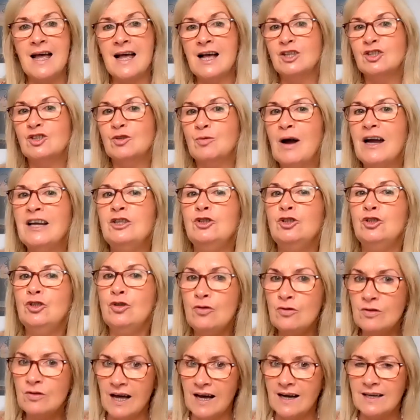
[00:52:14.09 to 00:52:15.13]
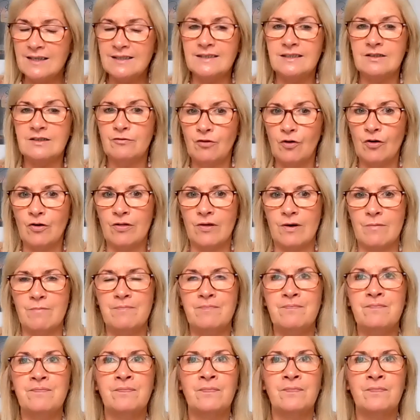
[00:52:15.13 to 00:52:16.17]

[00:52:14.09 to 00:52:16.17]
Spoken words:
So I do that for them,